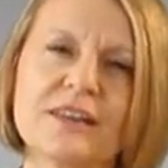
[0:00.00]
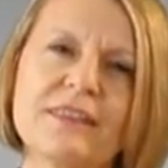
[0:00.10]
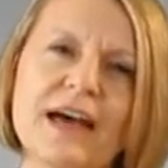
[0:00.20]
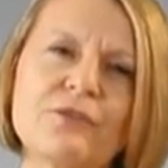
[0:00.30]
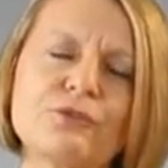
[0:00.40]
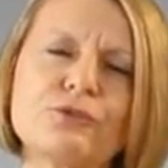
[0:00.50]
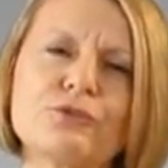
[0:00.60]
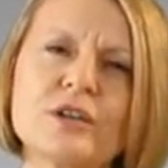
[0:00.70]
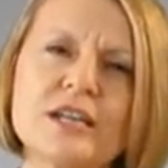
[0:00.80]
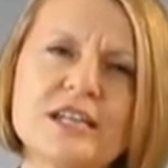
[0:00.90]
that
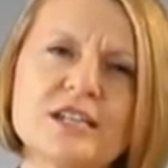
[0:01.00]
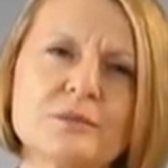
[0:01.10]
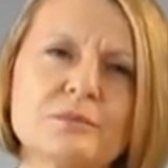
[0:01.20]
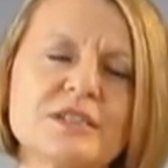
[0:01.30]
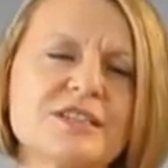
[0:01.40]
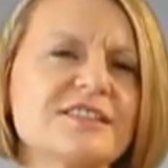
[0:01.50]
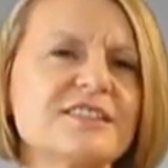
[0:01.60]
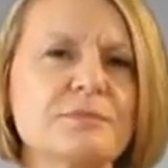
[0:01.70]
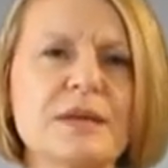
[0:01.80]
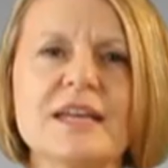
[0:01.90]
freedom to
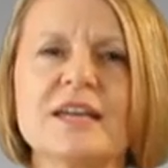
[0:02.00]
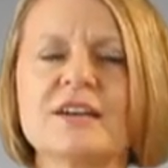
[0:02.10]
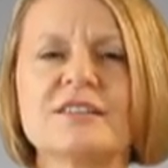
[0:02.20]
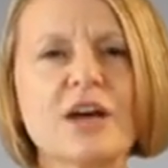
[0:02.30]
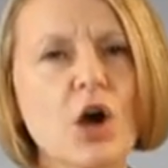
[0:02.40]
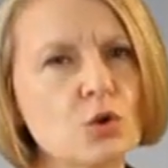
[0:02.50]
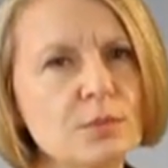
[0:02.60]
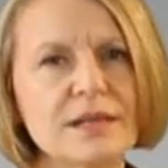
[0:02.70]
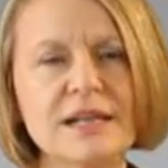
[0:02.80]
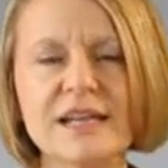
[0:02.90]
speak as
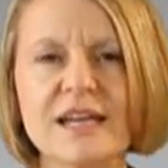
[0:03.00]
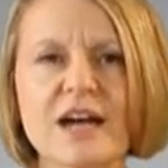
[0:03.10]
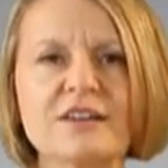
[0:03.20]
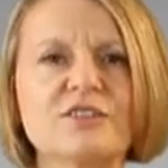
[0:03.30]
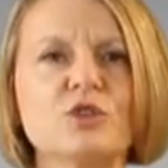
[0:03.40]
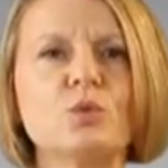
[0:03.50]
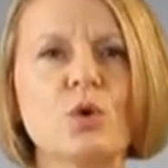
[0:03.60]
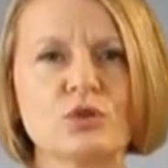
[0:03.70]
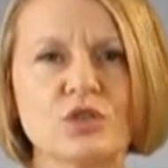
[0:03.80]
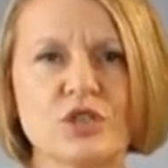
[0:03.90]
openly as you
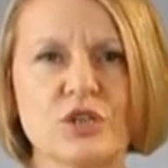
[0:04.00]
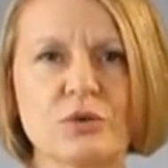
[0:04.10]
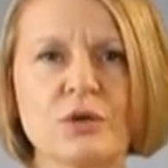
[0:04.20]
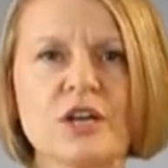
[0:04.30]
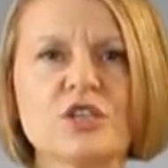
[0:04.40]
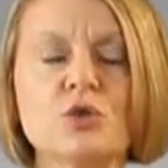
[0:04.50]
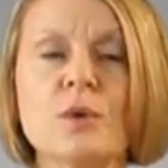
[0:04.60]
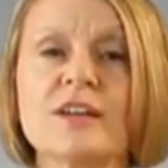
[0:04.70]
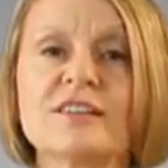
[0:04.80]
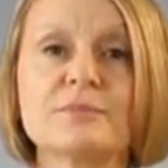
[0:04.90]
want to, to
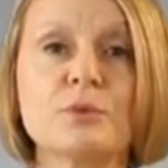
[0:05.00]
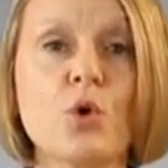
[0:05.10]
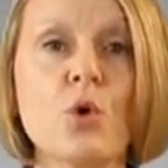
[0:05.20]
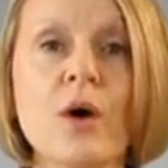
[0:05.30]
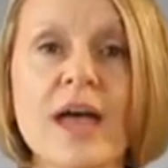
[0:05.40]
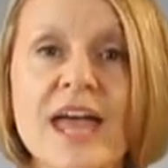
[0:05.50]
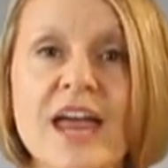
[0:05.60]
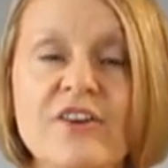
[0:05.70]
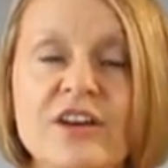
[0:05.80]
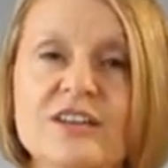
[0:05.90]
explore
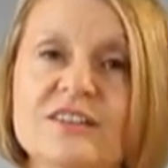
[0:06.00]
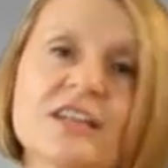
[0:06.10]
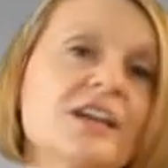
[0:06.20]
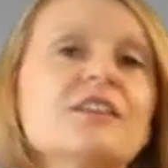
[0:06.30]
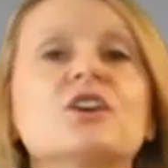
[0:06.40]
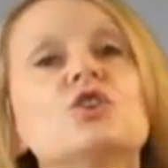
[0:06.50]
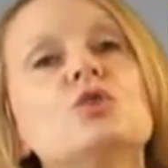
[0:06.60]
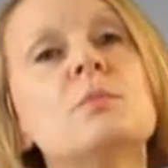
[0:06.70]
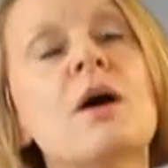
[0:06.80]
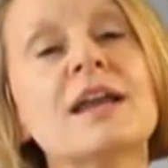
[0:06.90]
areas that you
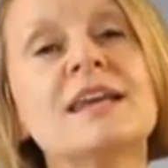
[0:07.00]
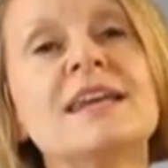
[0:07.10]
might